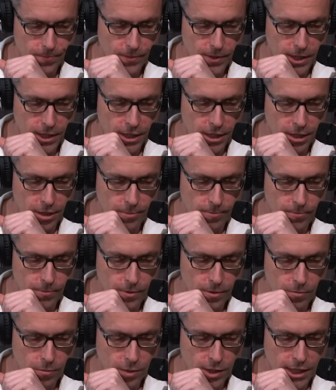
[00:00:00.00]
I
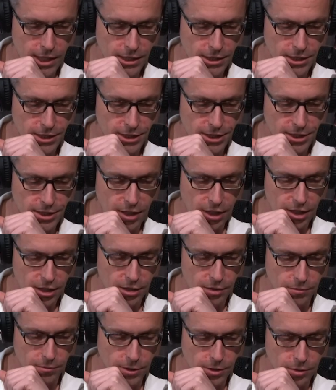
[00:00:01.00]
want to get to
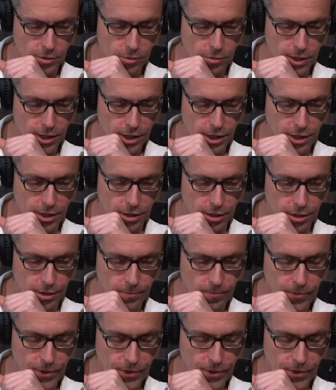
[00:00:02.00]
soccer real quick here.